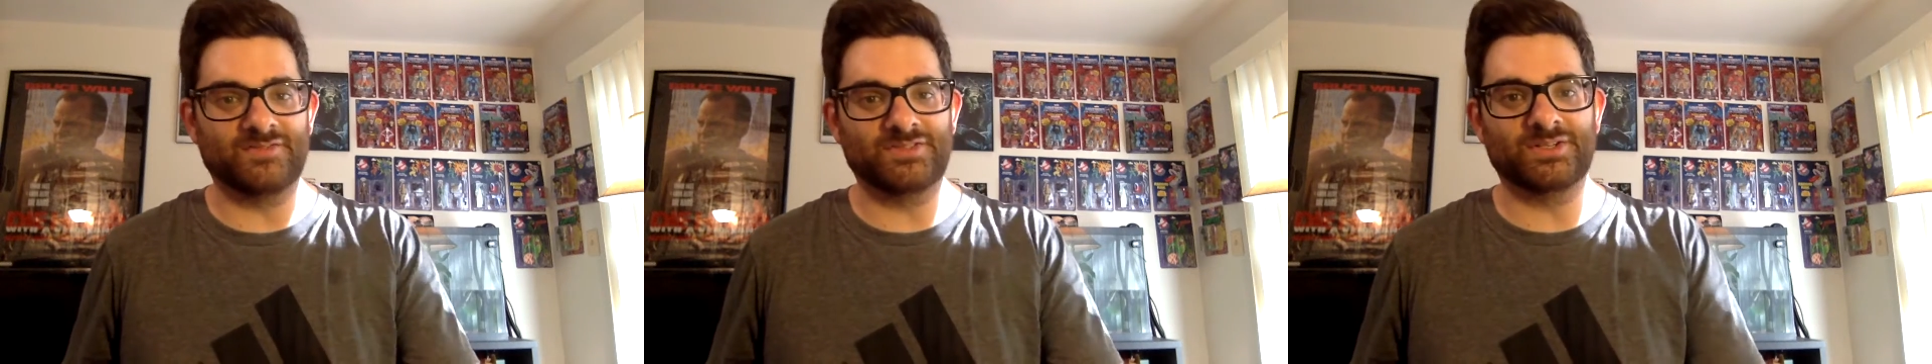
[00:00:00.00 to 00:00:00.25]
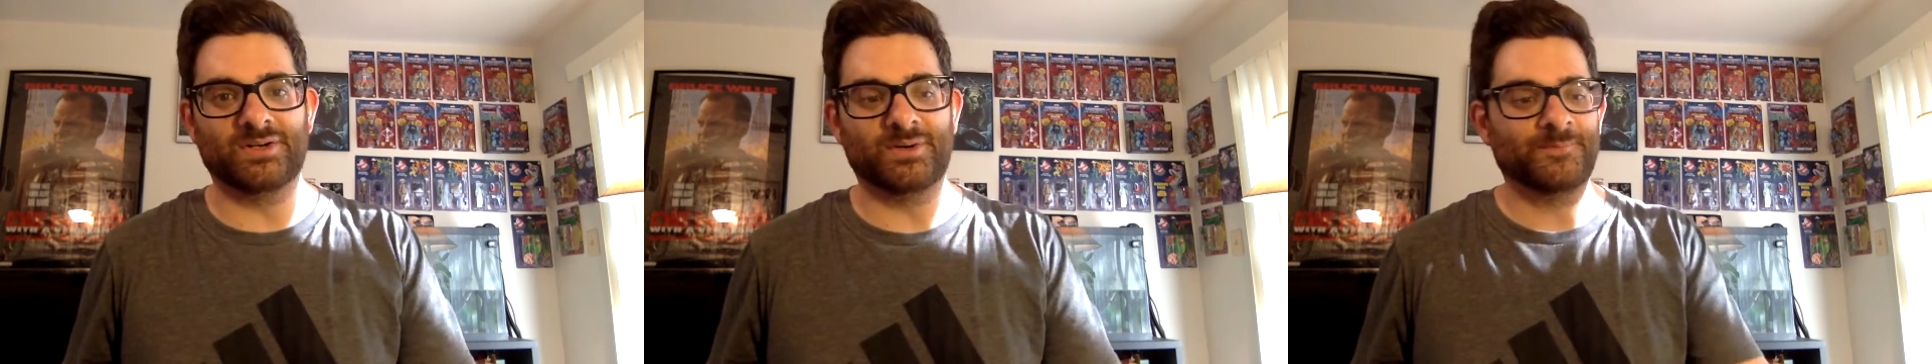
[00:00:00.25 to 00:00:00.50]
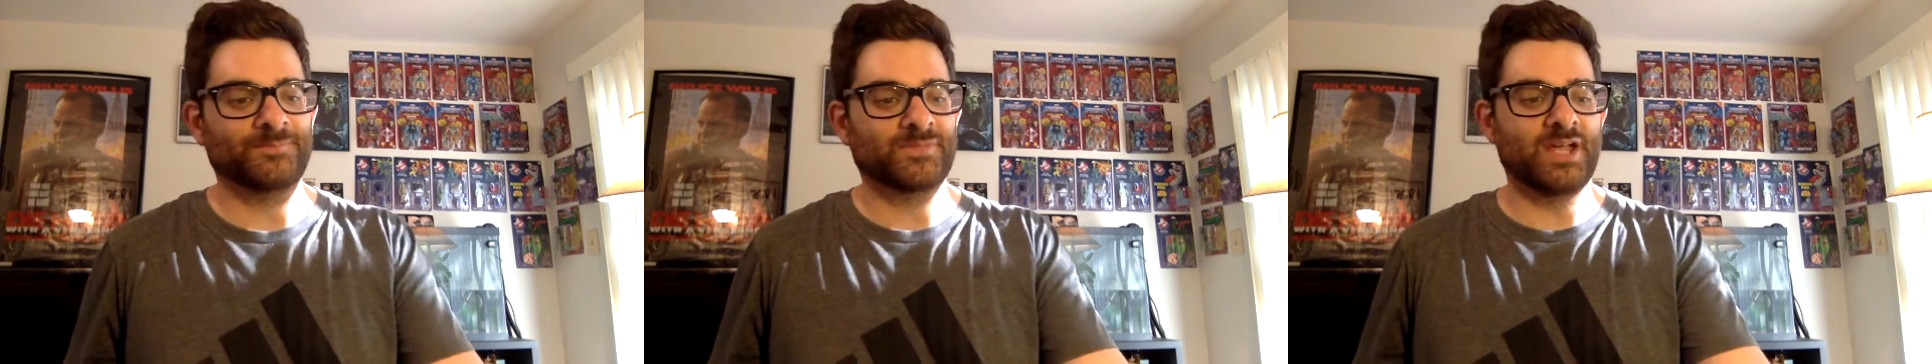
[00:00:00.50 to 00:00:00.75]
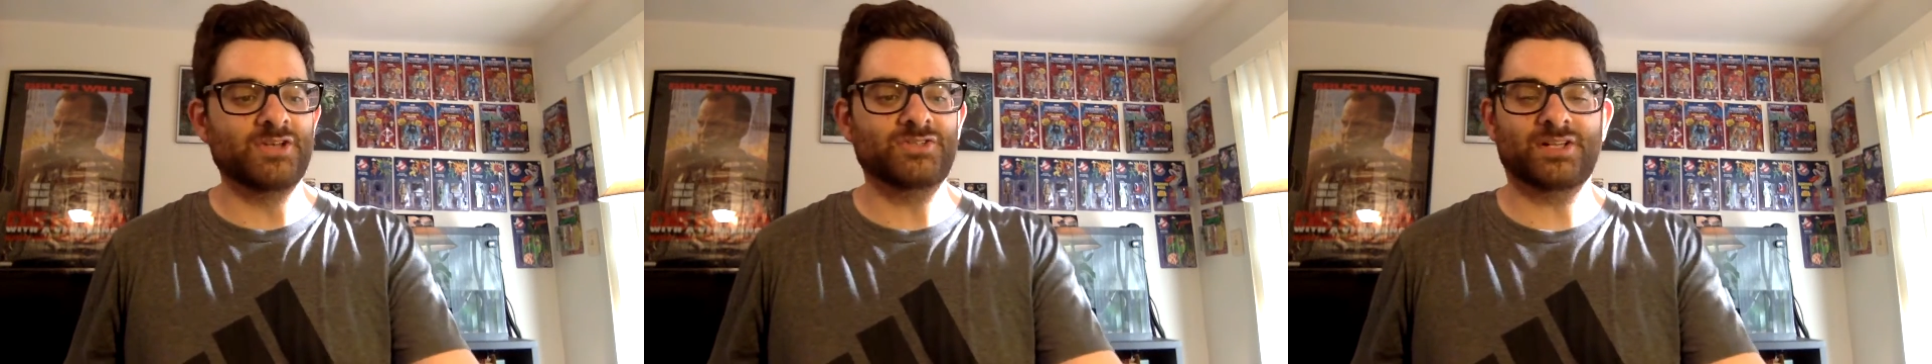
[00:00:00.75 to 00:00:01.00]
So
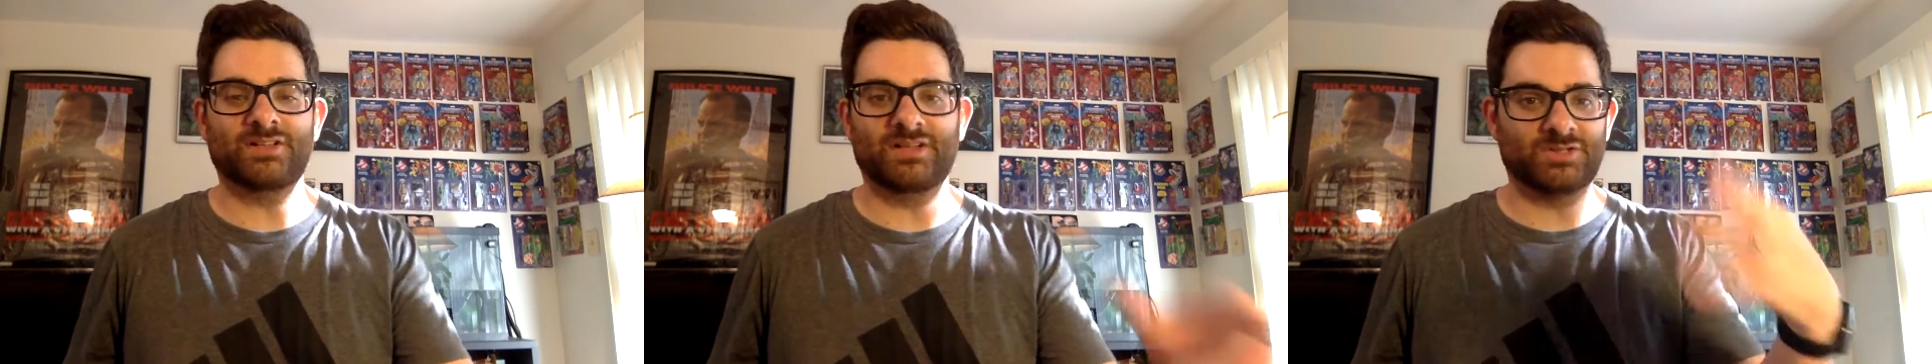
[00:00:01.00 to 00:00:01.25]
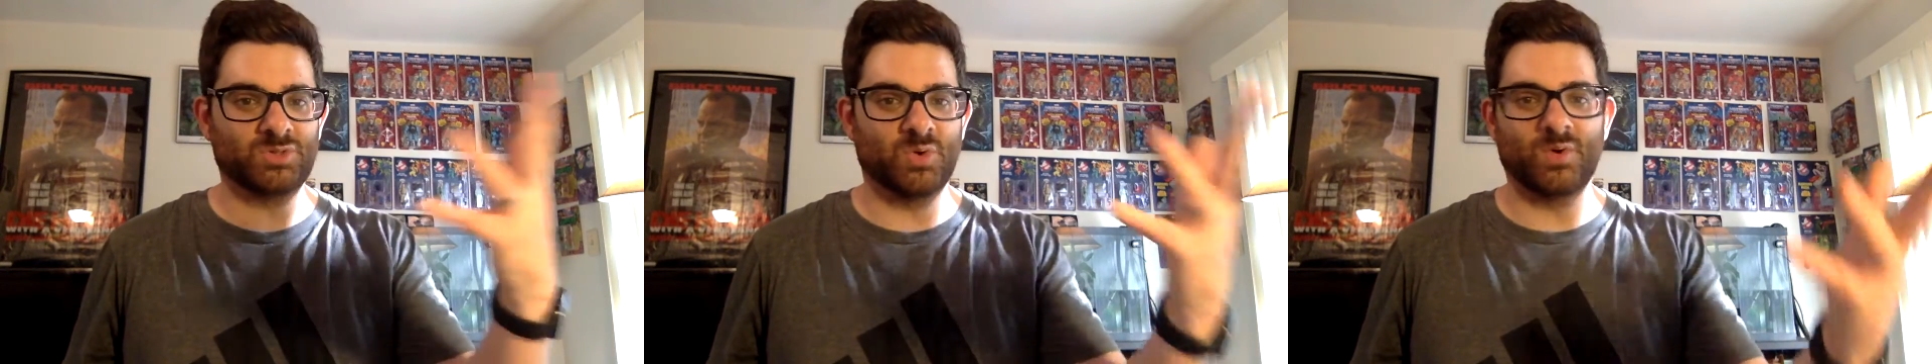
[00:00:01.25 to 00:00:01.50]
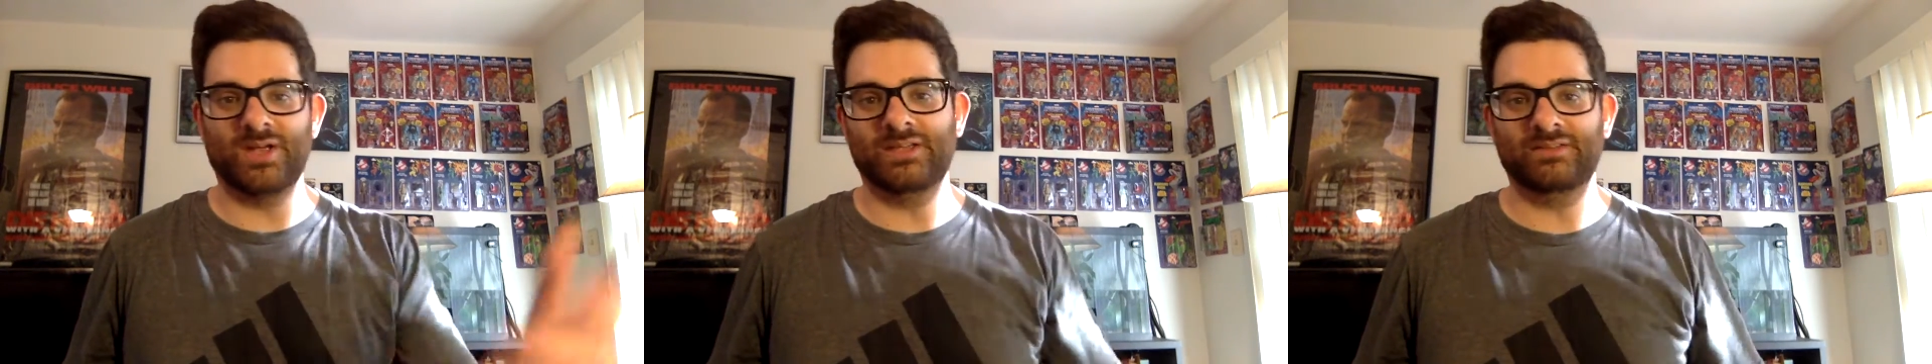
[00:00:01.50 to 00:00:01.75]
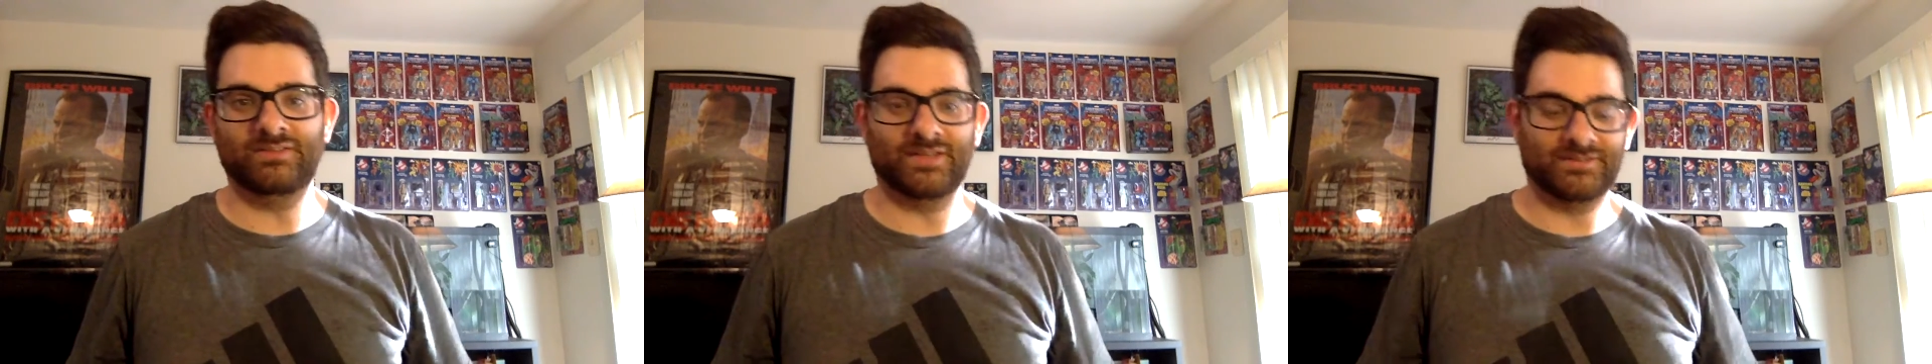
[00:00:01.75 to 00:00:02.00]
I used to collect the
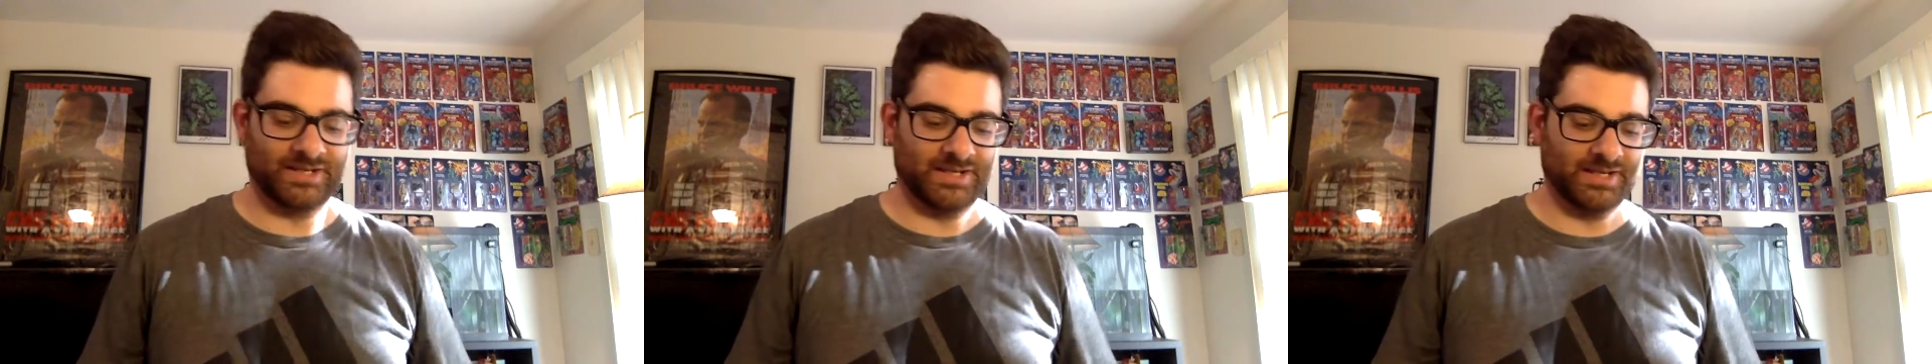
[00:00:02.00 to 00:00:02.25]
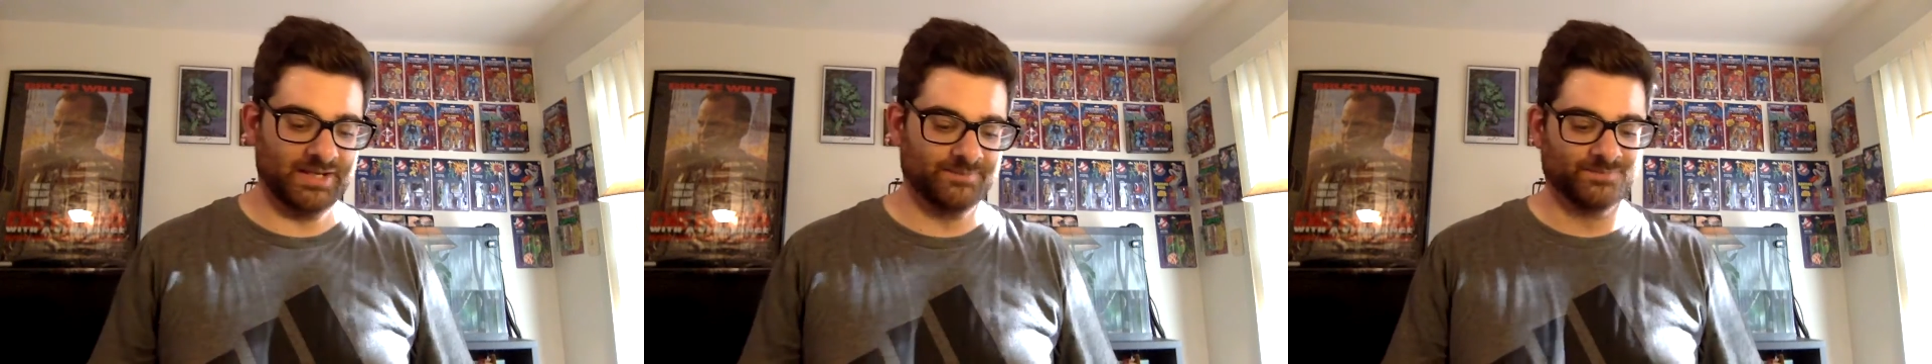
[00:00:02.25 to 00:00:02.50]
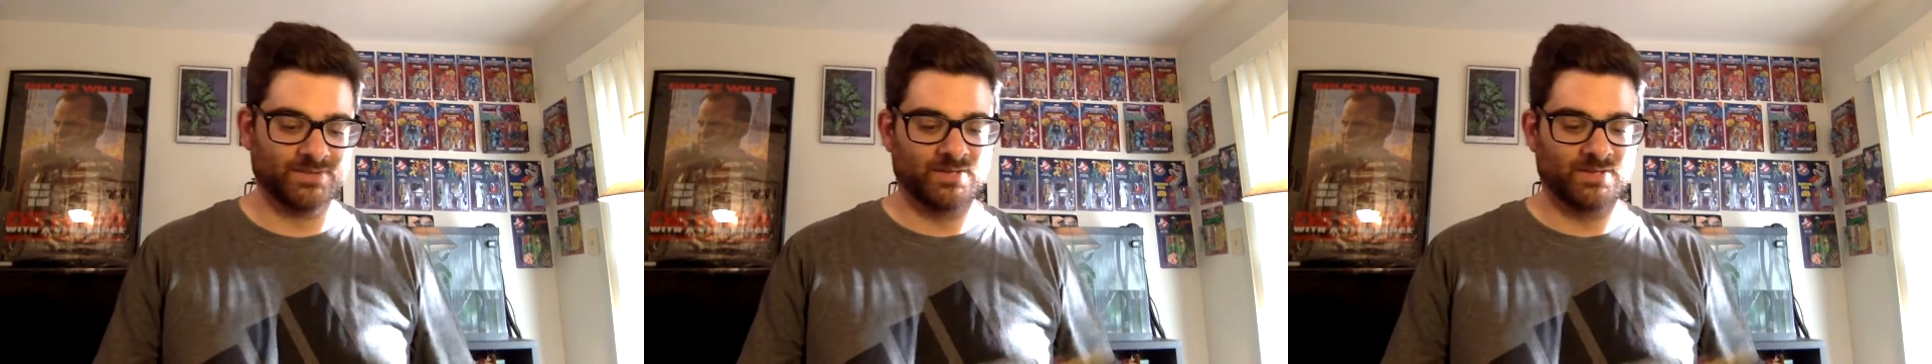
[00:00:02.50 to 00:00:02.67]
toys as a kid.